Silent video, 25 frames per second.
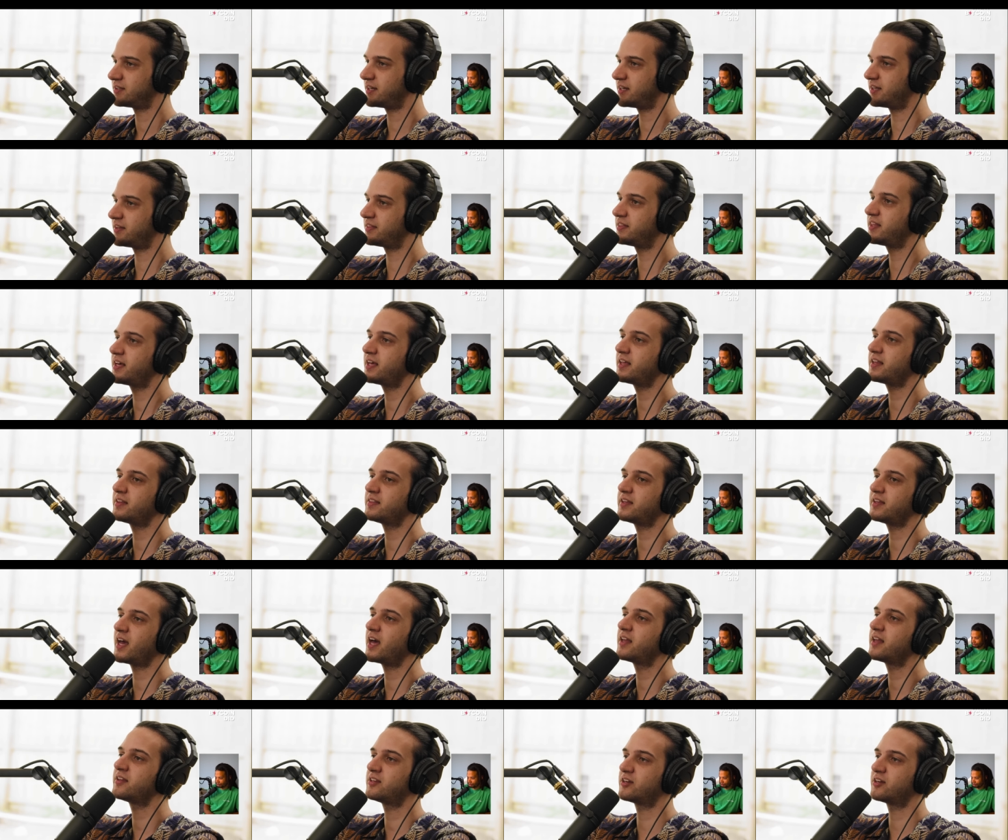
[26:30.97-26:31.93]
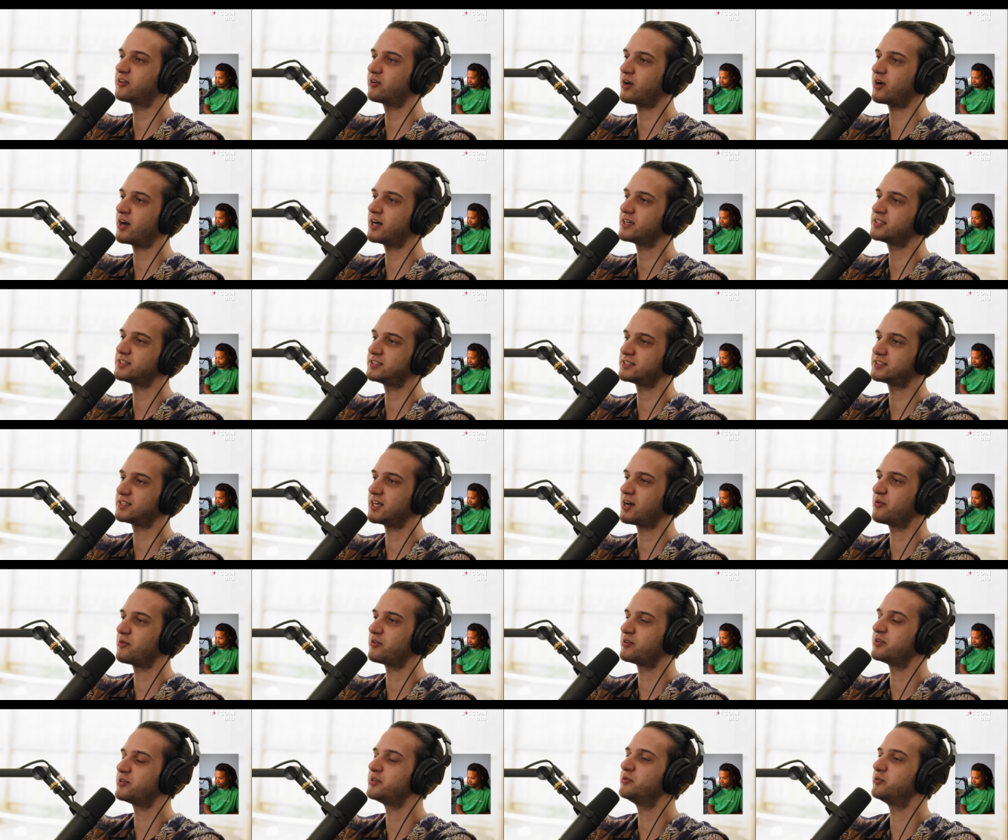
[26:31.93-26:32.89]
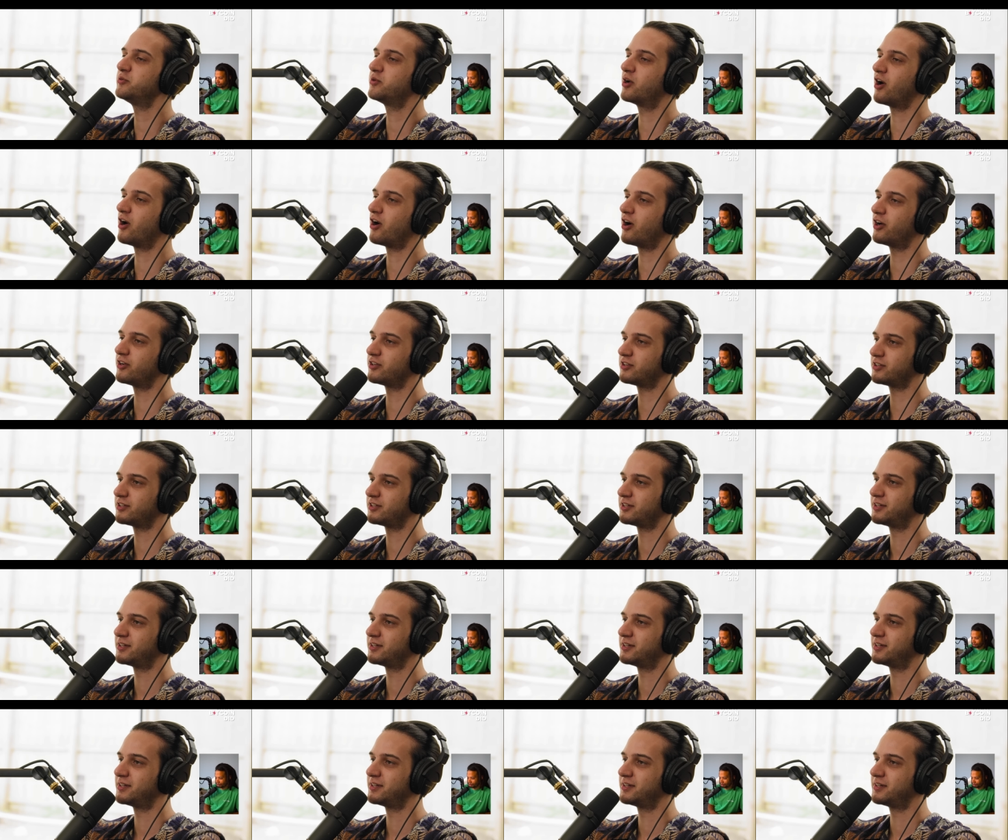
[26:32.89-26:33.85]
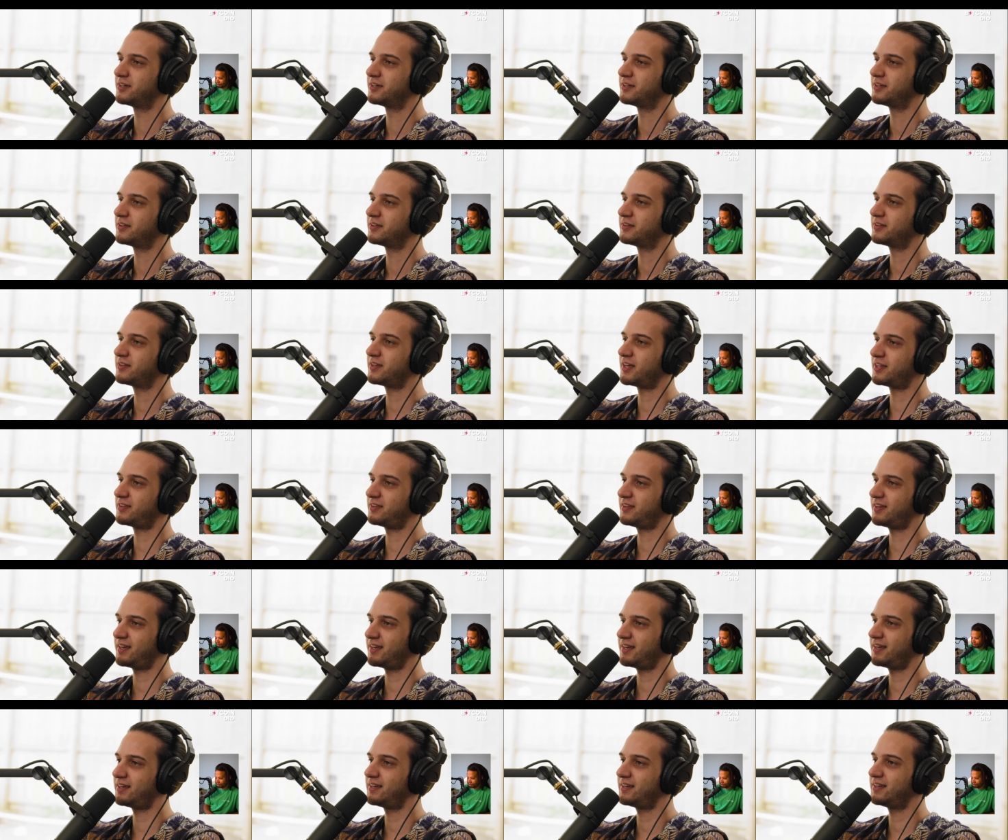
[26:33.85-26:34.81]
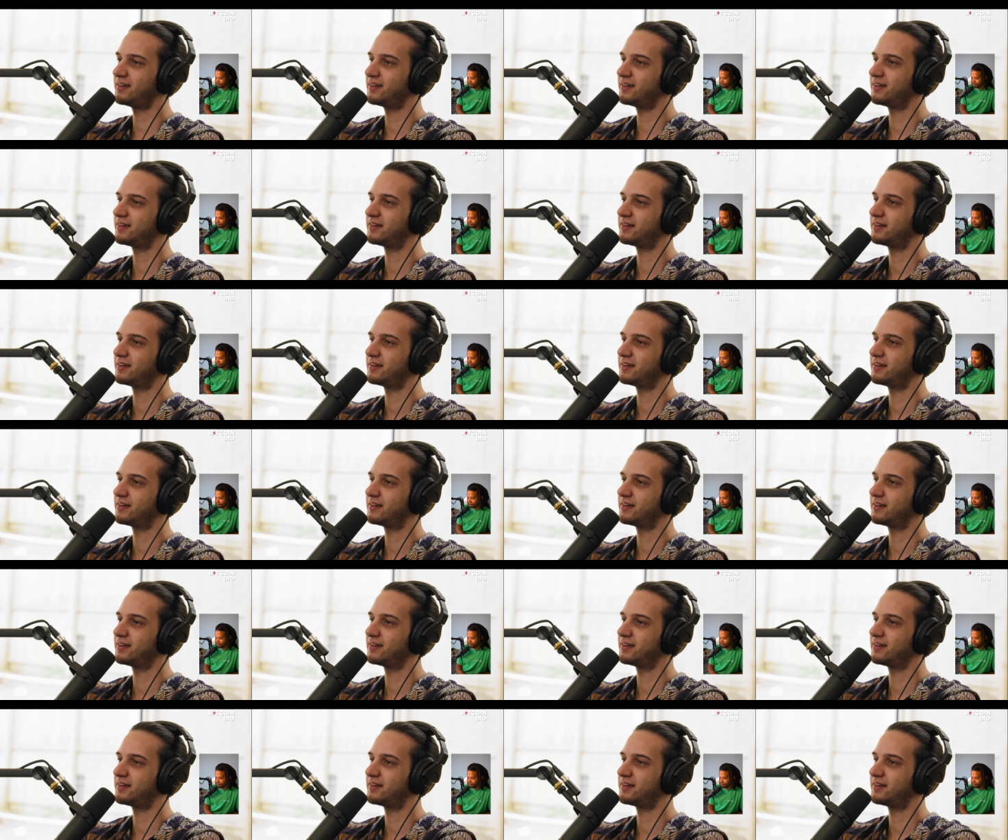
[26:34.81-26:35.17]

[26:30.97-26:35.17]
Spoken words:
And then the Antichrist is now their new god that they